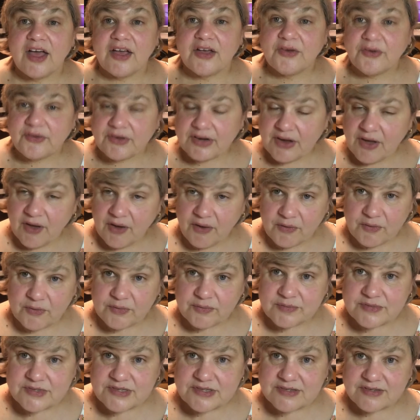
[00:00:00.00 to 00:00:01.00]
good
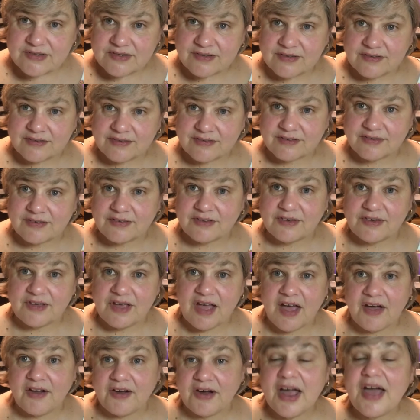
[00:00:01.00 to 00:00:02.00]
homes,
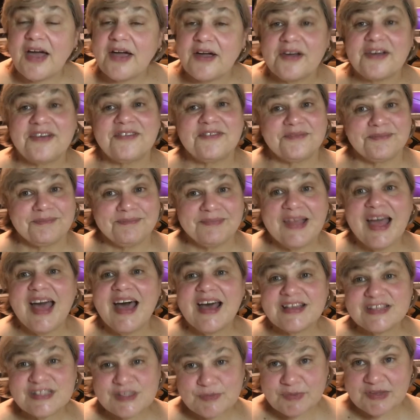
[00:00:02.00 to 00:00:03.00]
or
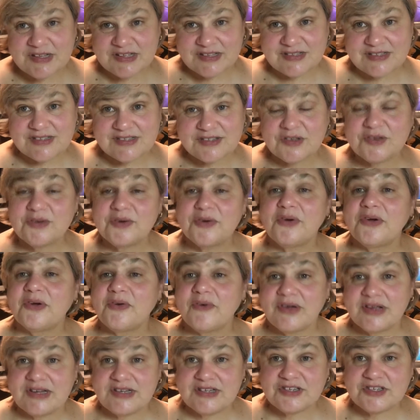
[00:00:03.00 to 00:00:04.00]
husbands who are
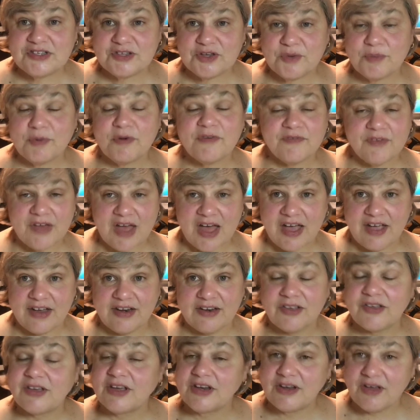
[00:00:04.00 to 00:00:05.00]
going to
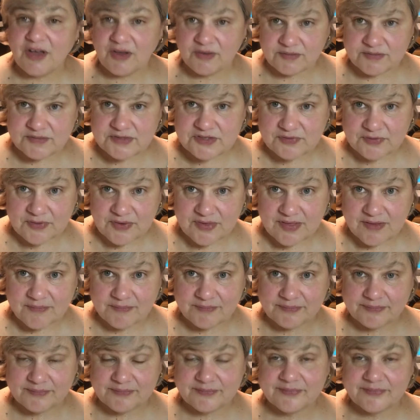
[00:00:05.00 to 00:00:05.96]
provide good homes for them.